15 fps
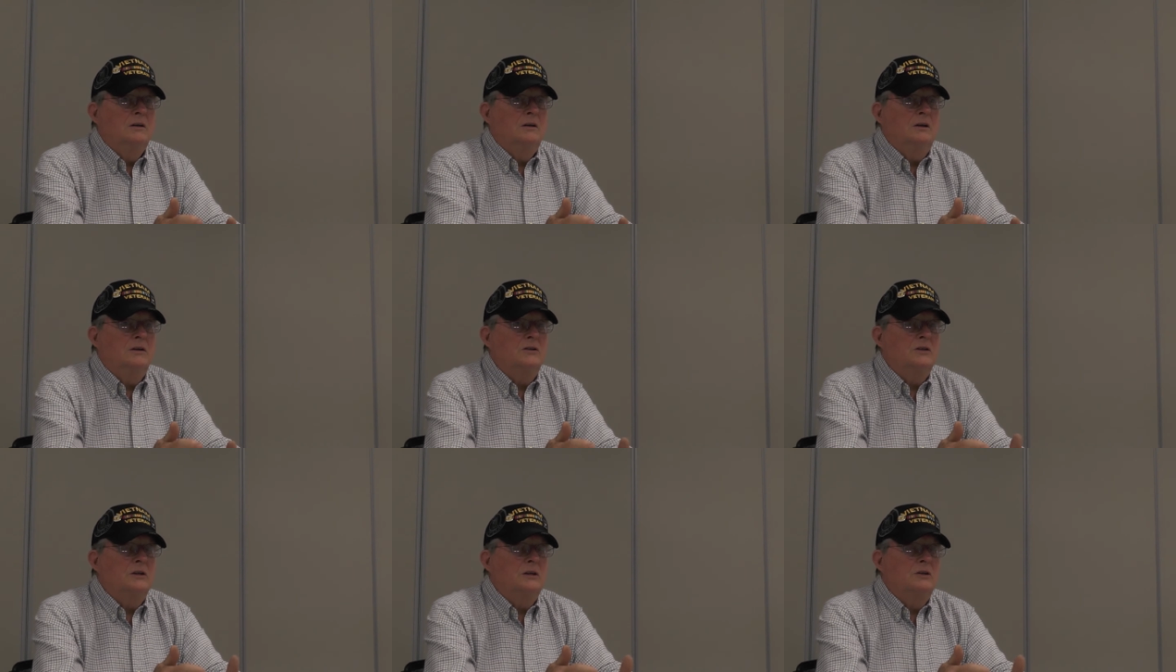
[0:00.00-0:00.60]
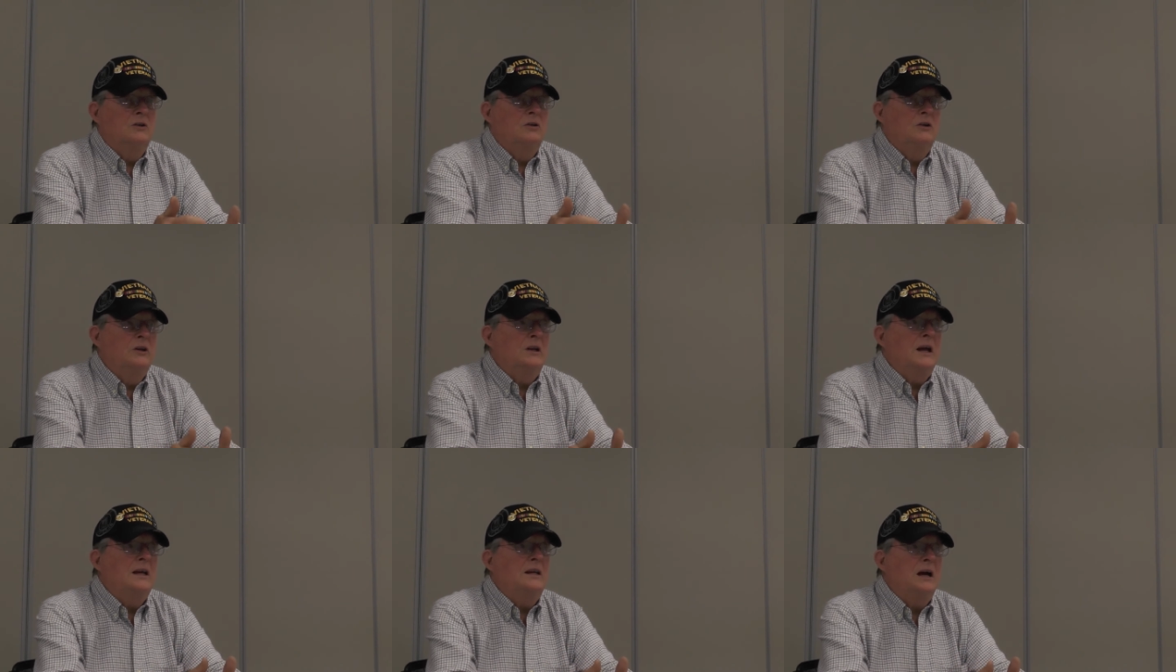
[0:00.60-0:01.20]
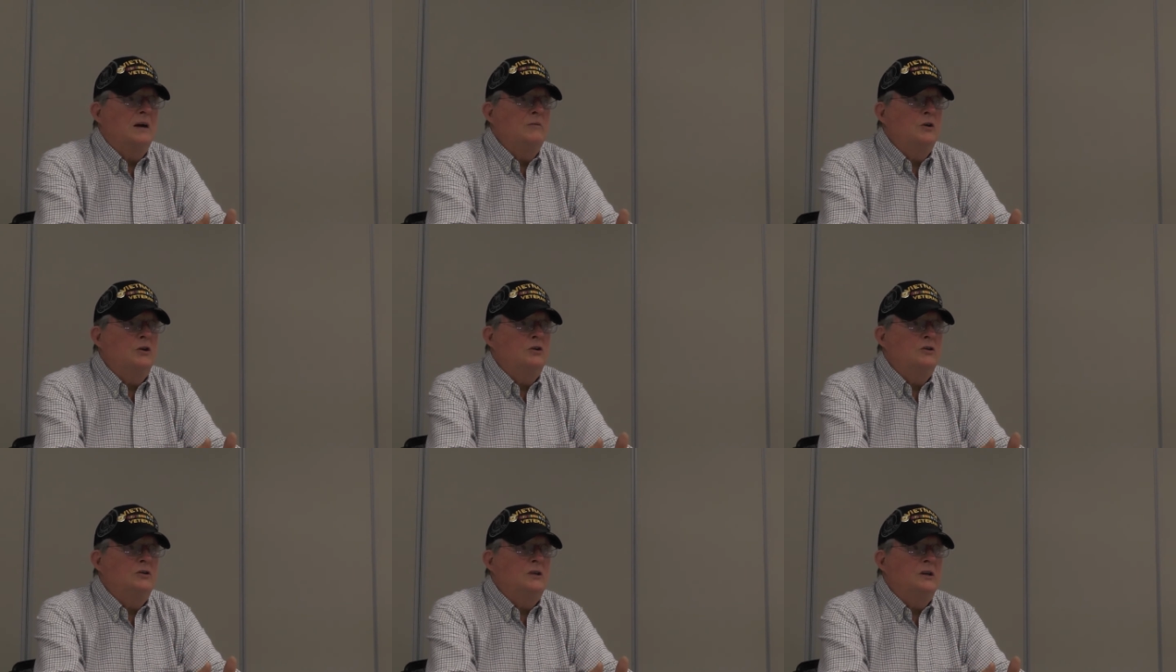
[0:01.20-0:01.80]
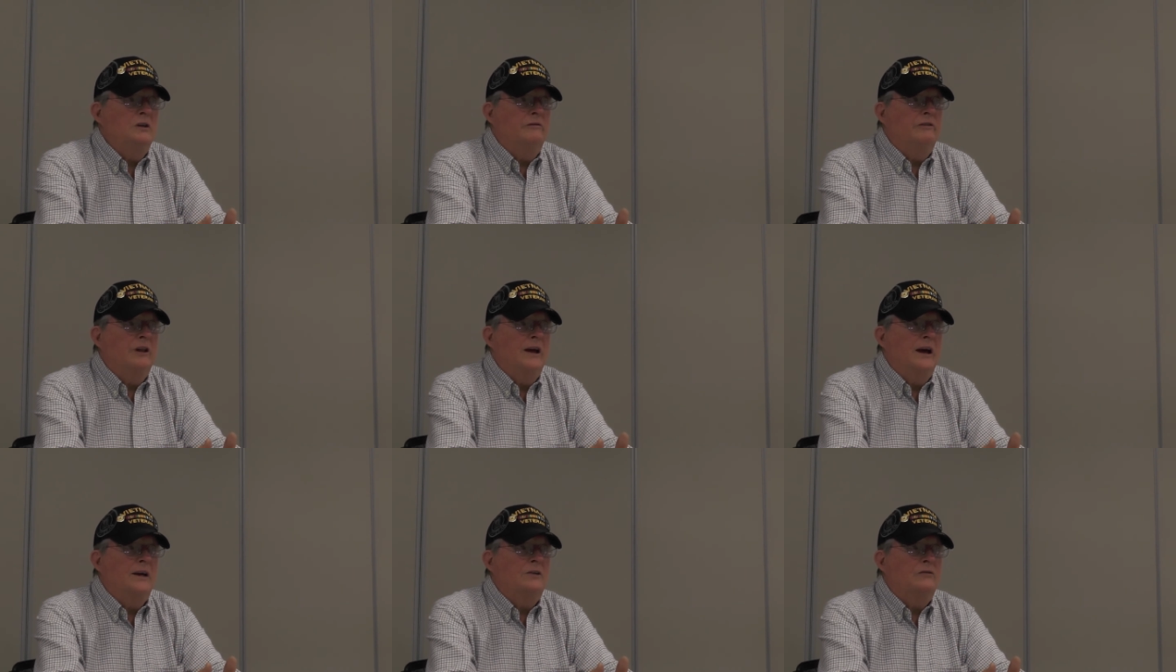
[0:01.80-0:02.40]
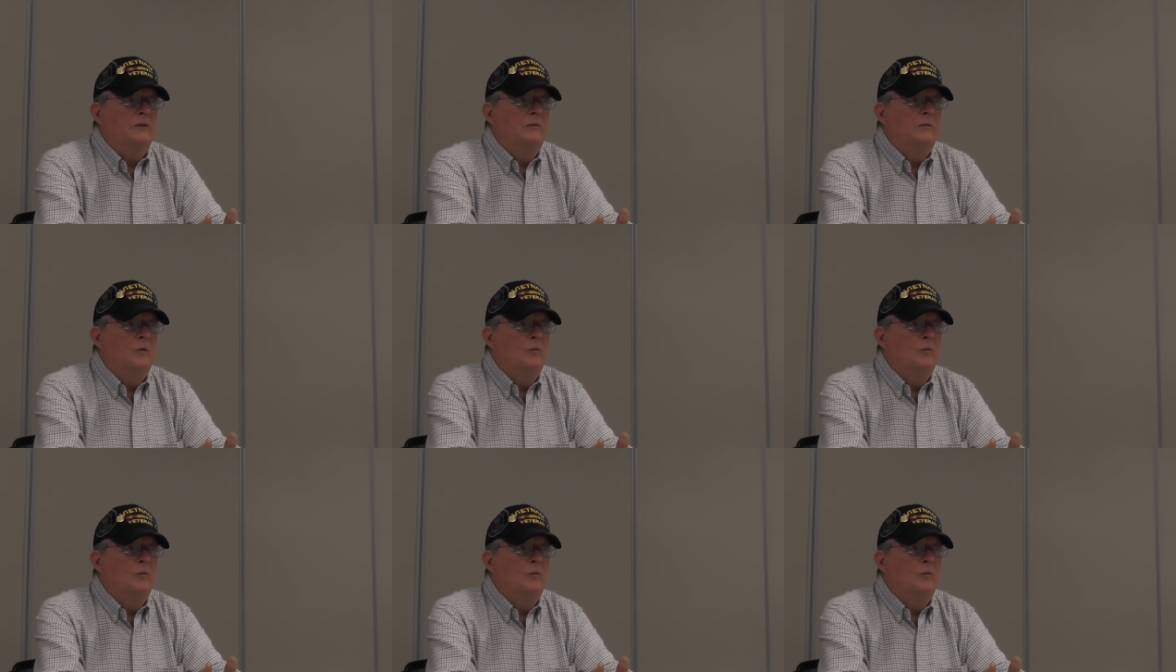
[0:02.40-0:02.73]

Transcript: Because during the daytime you couldn't see the flash from